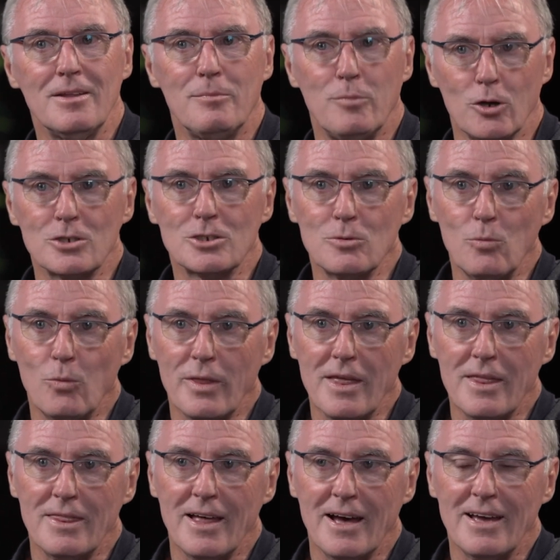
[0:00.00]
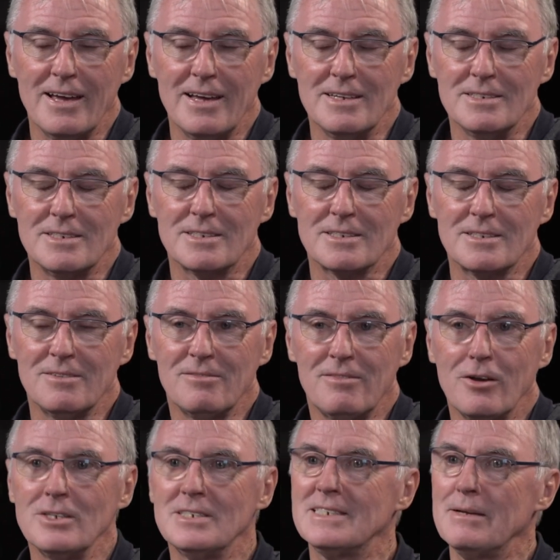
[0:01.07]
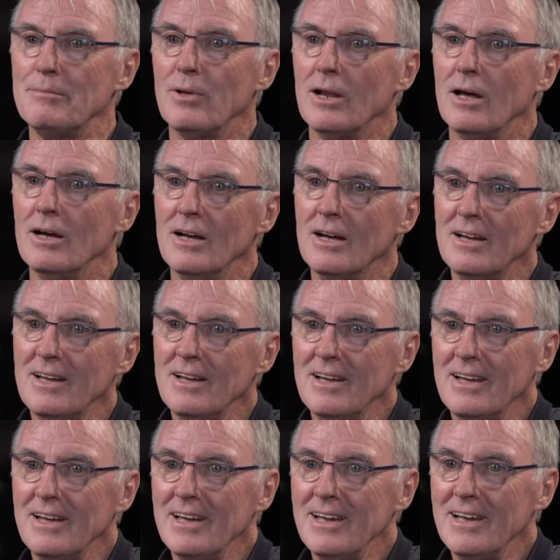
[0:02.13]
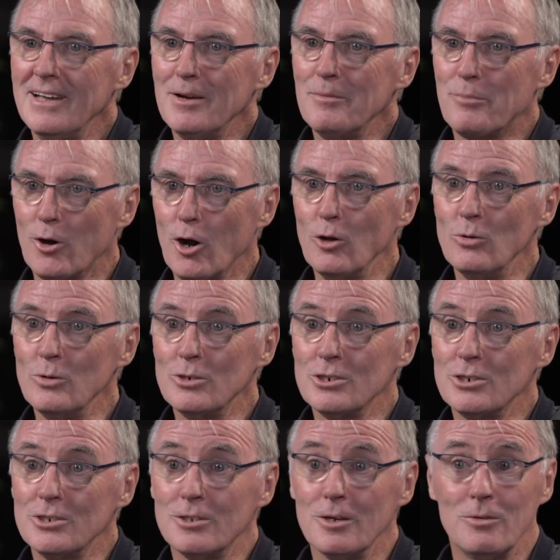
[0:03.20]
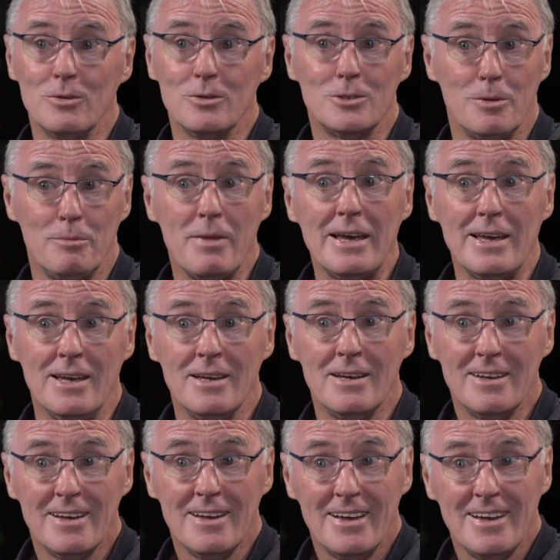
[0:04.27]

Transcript: the person within that is very similar in approach to me.